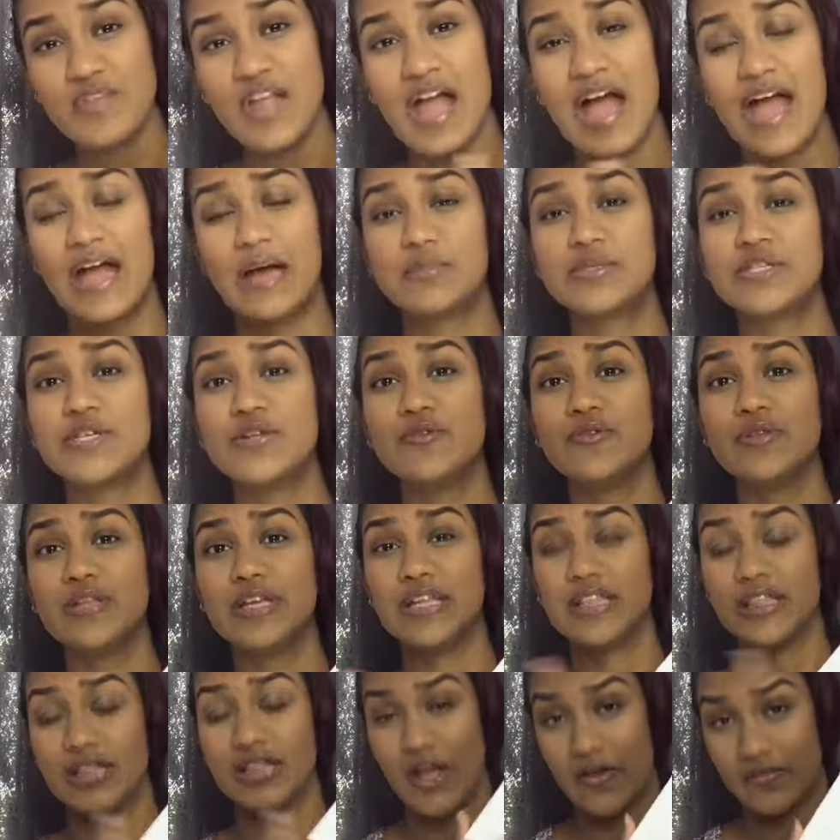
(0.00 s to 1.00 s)
I
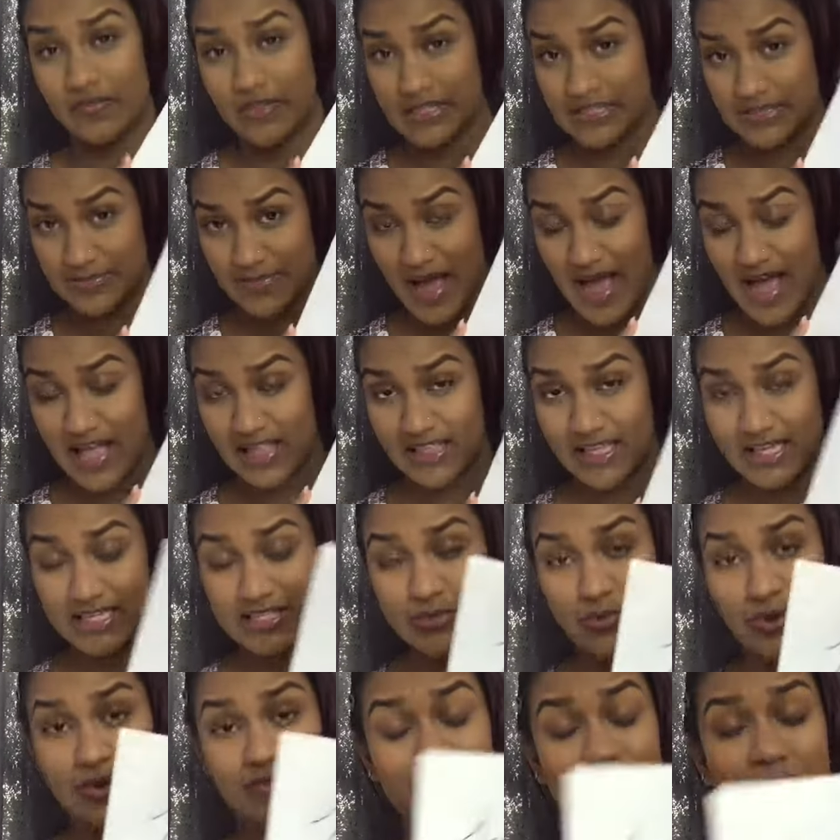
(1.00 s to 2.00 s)
absolutely love this palette.
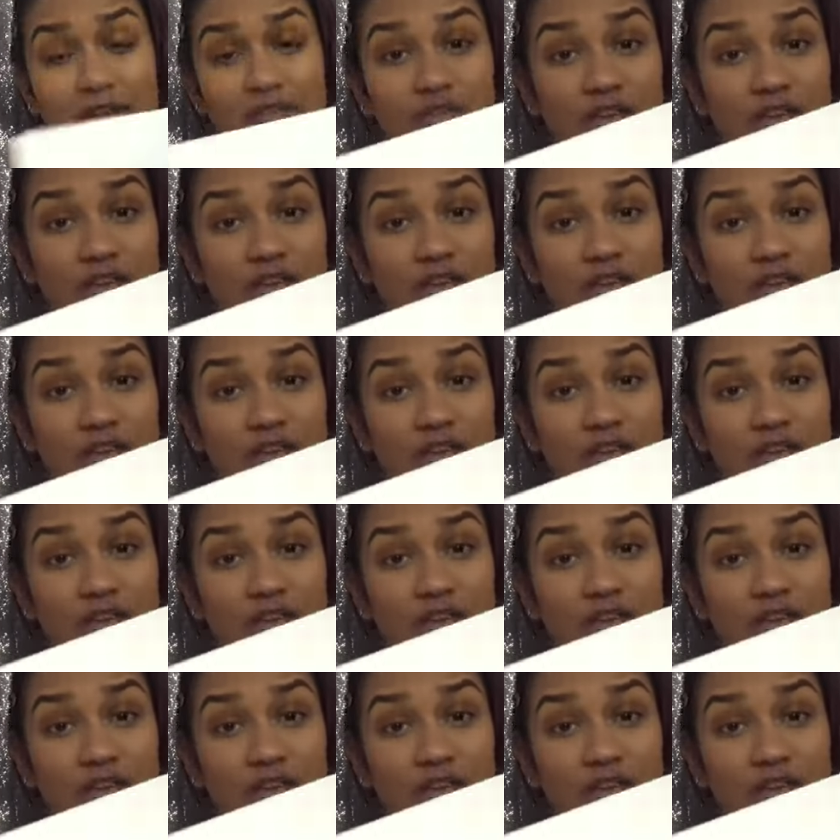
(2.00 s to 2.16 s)
It's one of my